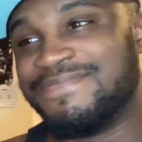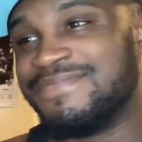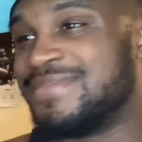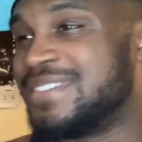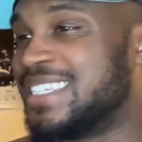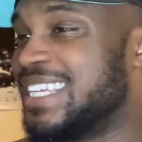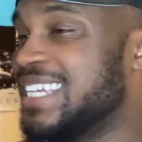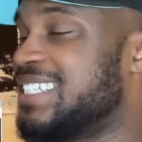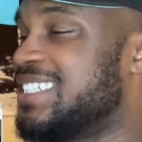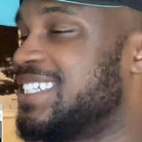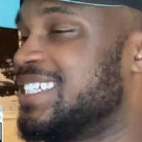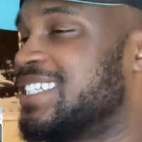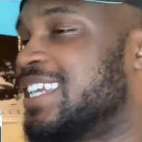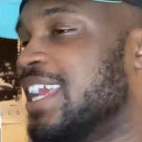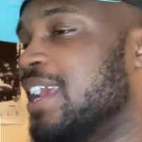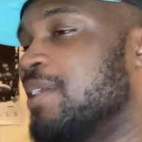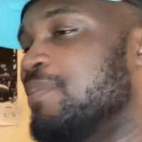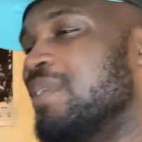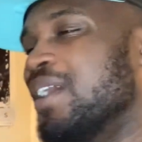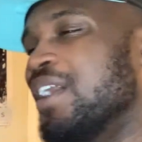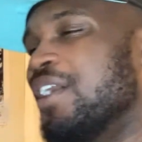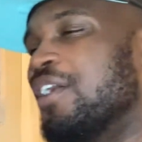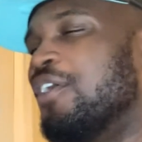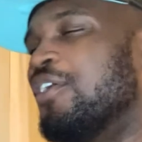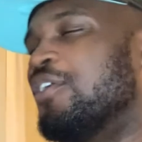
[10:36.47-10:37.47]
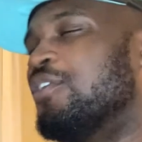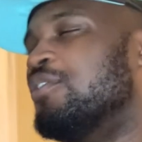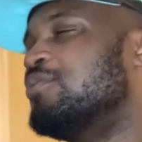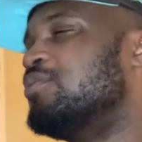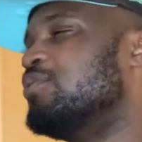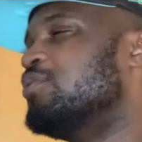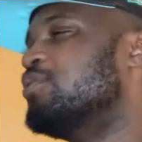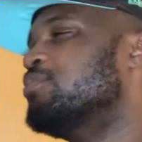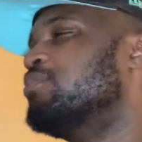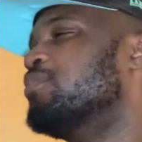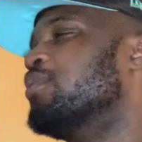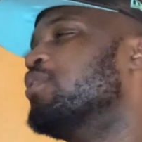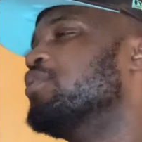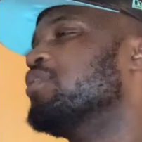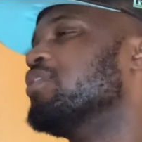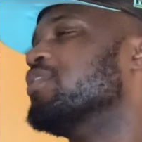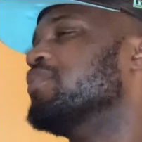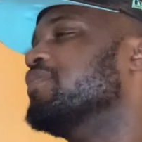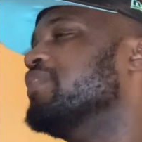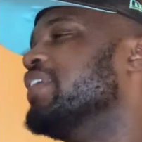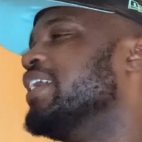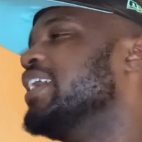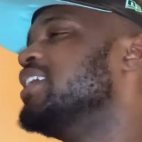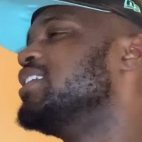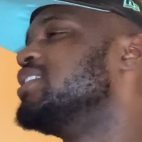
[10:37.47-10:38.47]
This just gave me a whole new
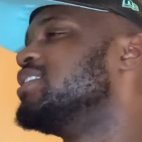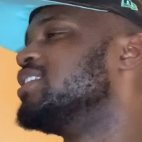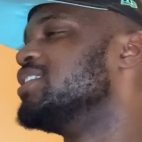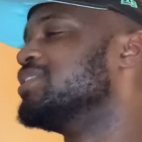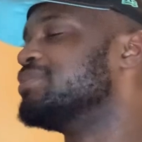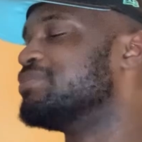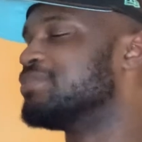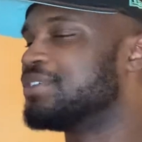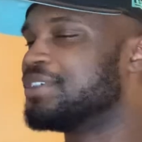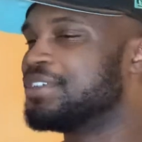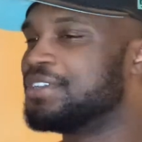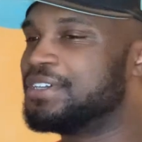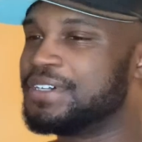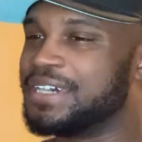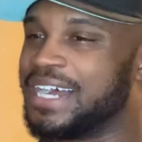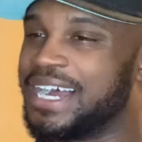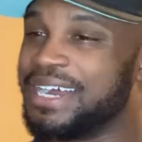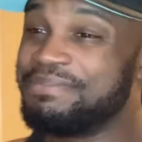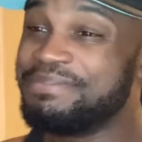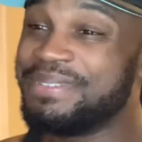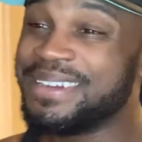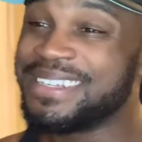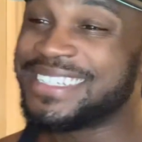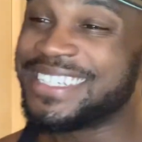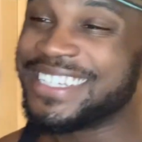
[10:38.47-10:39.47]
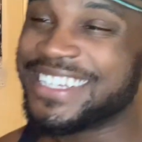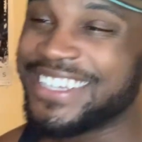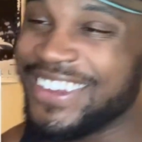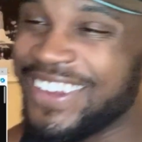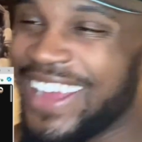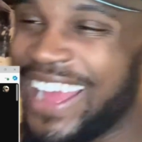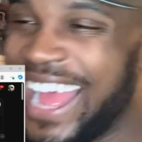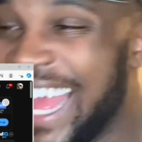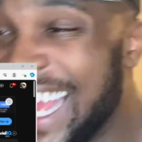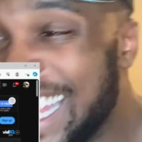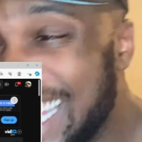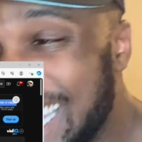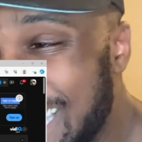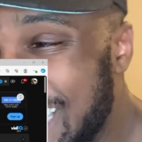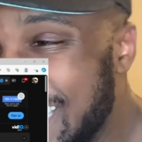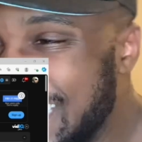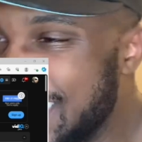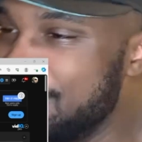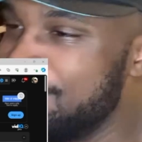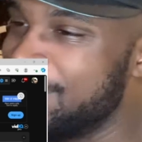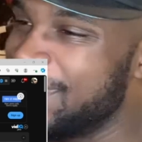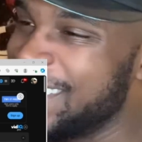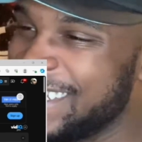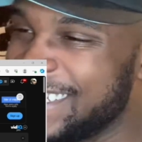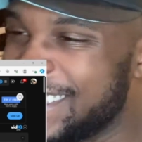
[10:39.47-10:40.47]
motivation, bro. I'm about to go. I gotta make